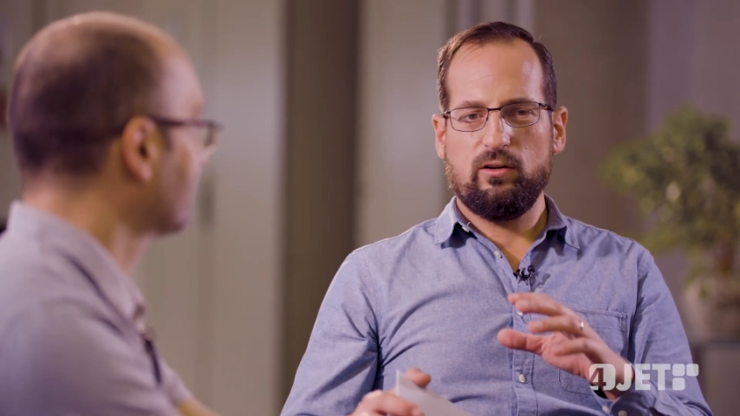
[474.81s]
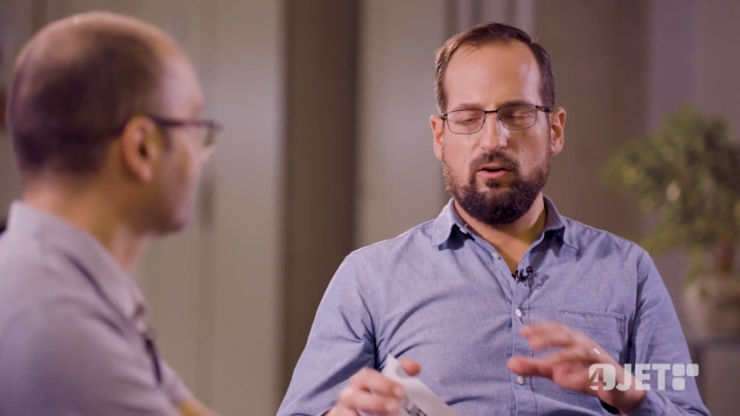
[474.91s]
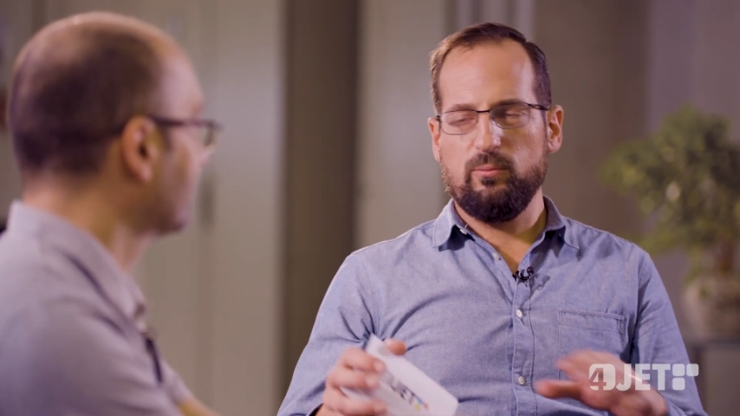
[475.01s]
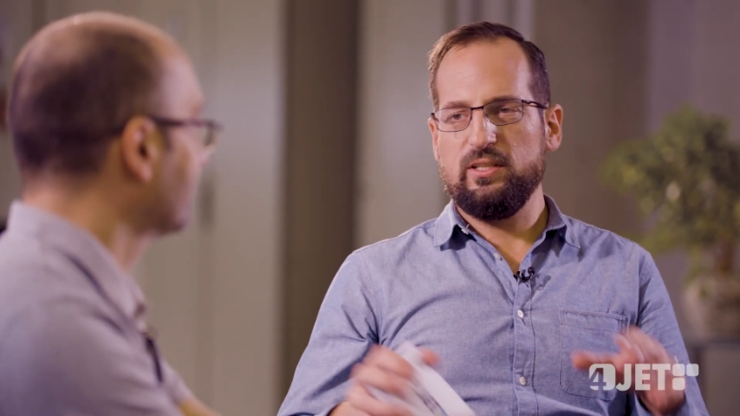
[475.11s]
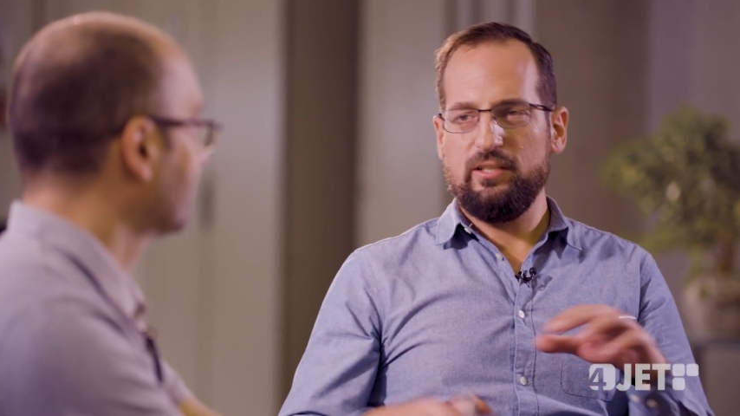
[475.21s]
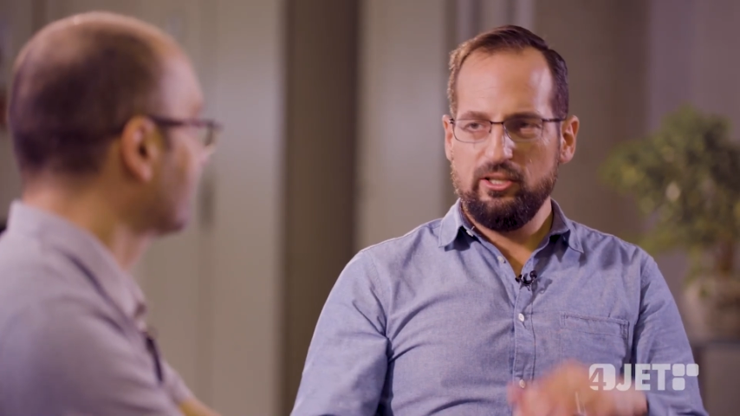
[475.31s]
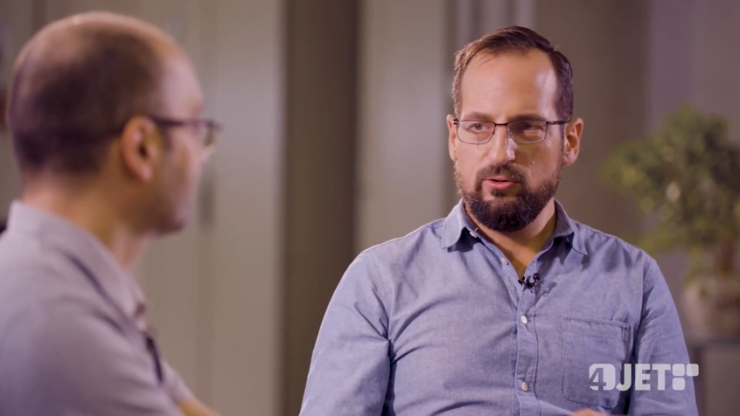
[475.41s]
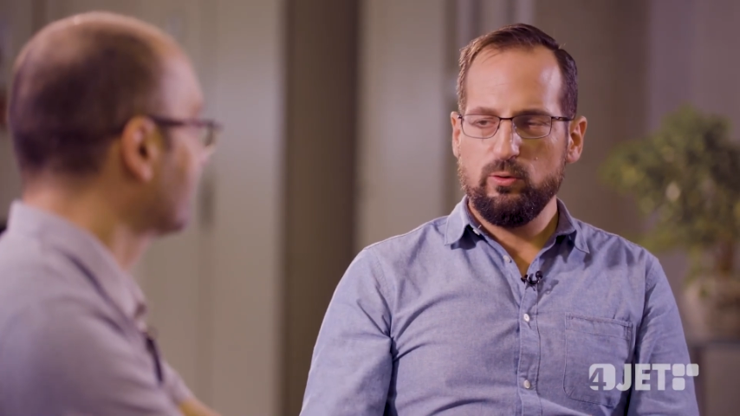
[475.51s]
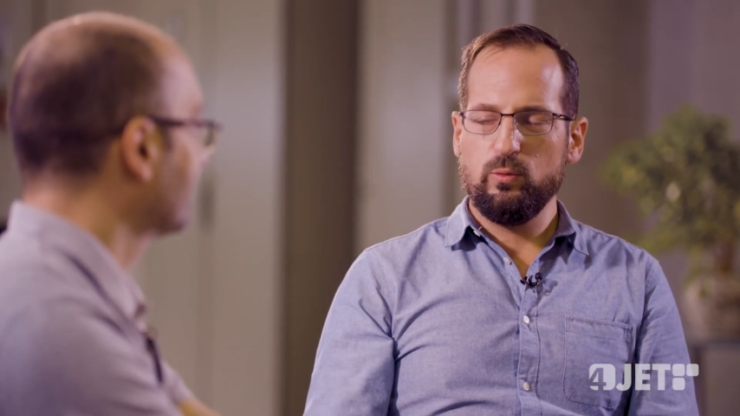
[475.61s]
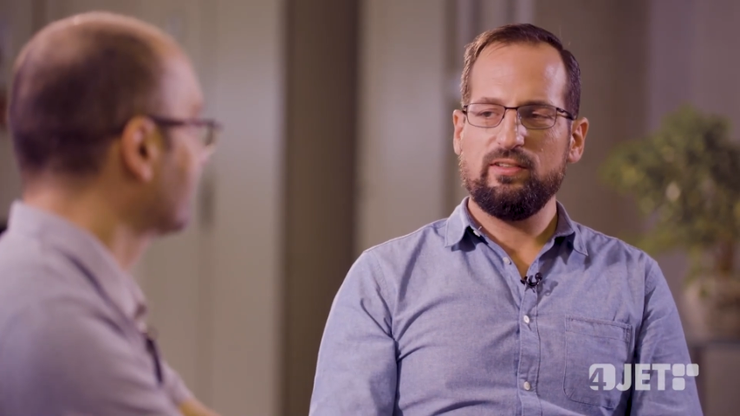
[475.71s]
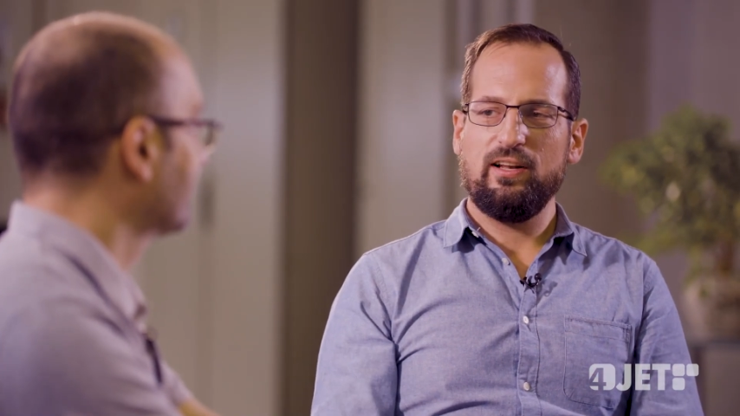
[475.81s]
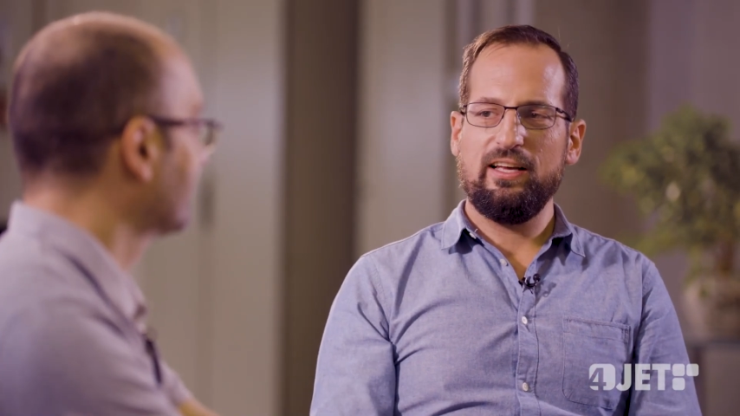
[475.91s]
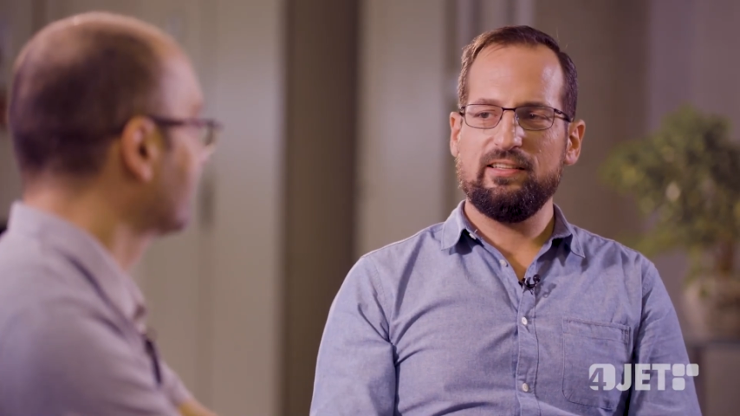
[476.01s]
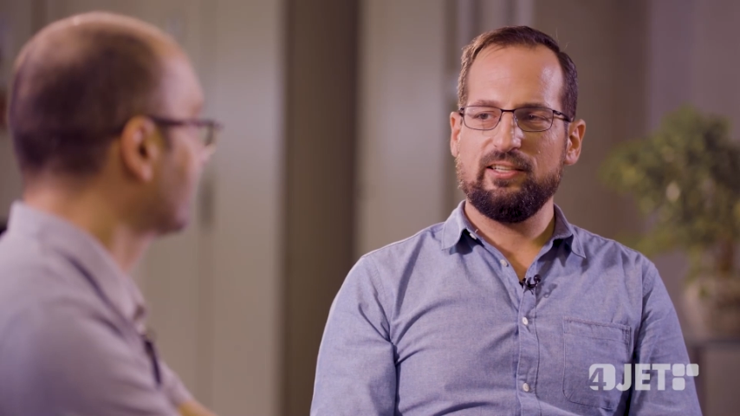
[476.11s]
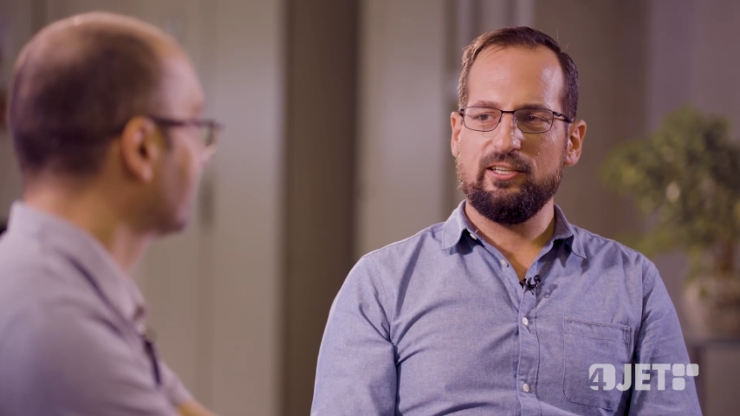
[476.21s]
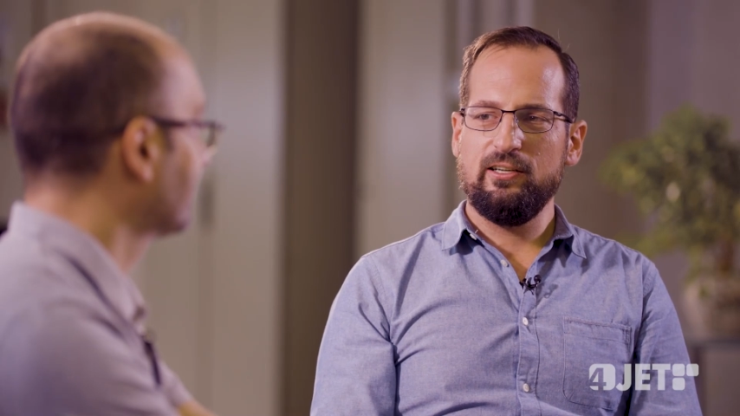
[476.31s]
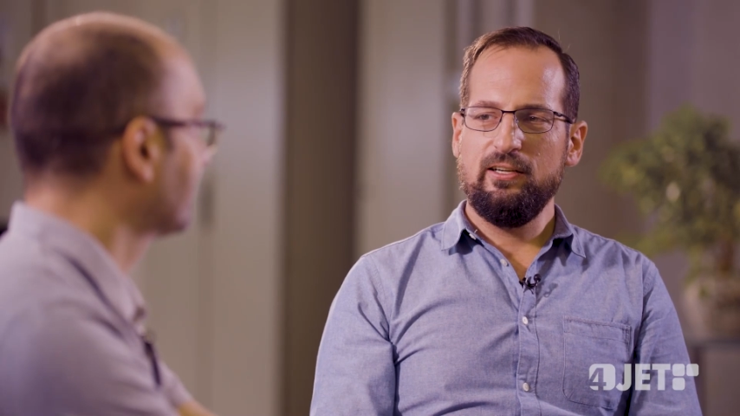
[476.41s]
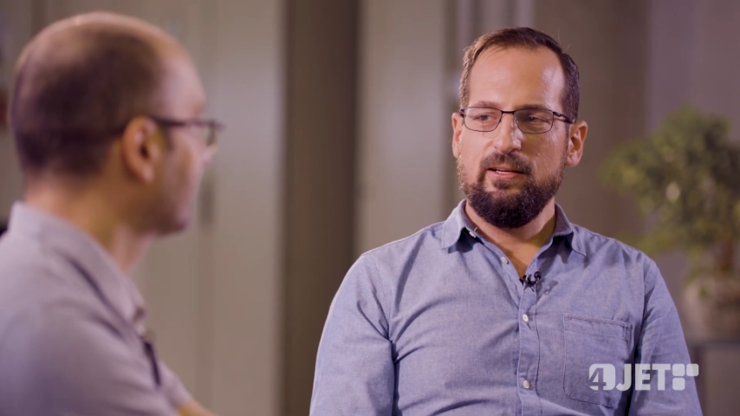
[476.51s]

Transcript: on material with laser.